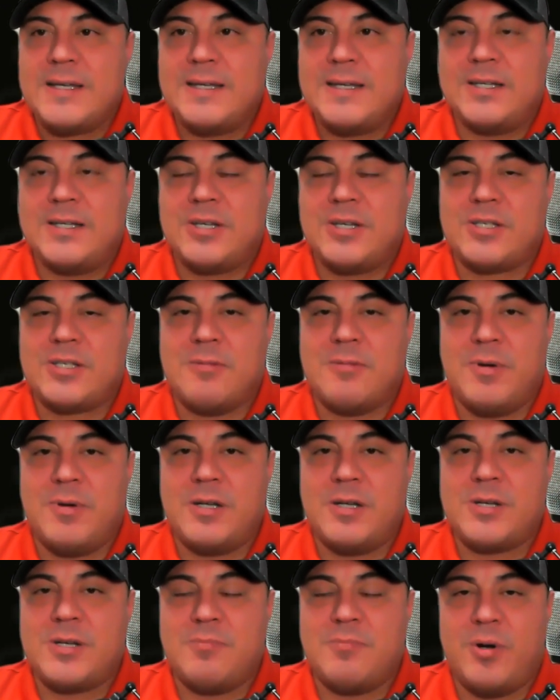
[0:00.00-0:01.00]
it's just a
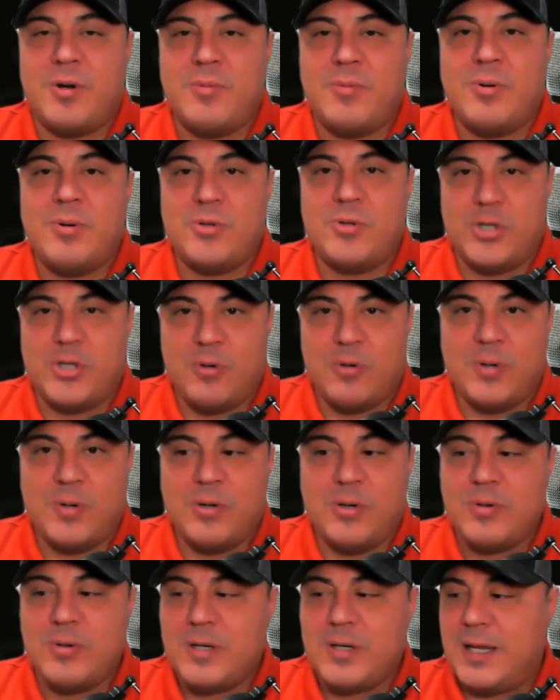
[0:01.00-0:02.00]
bunch of bumbo
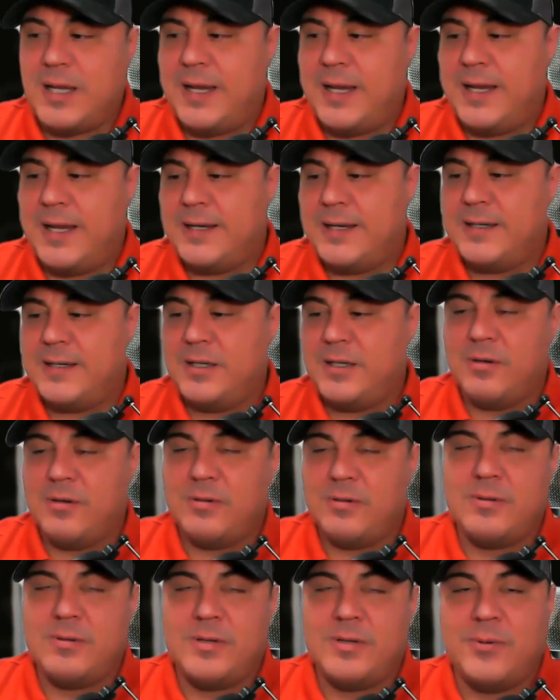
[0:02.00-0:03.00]
jobo, and you
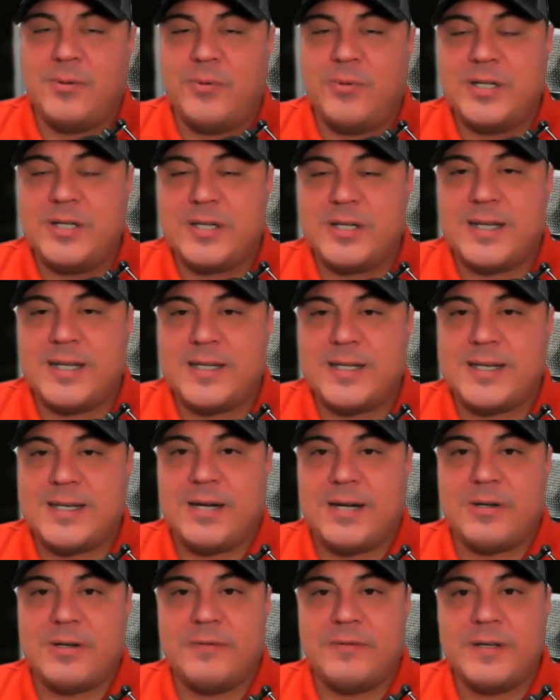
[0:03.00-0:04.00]
know, we just get
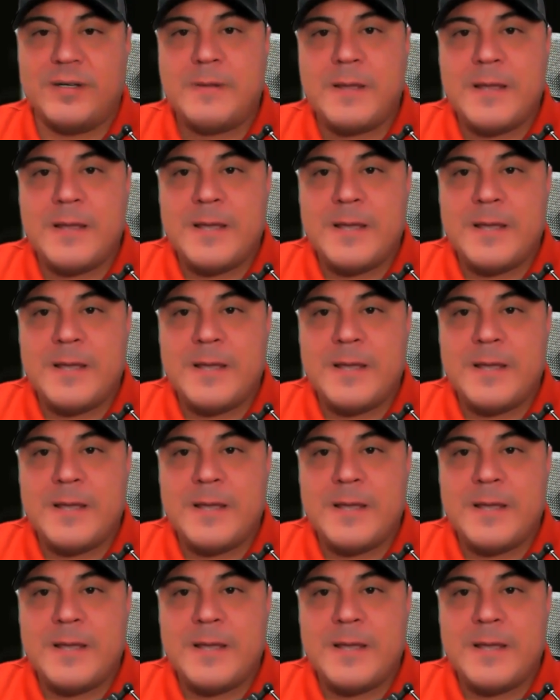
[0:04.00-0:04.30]
tired of it.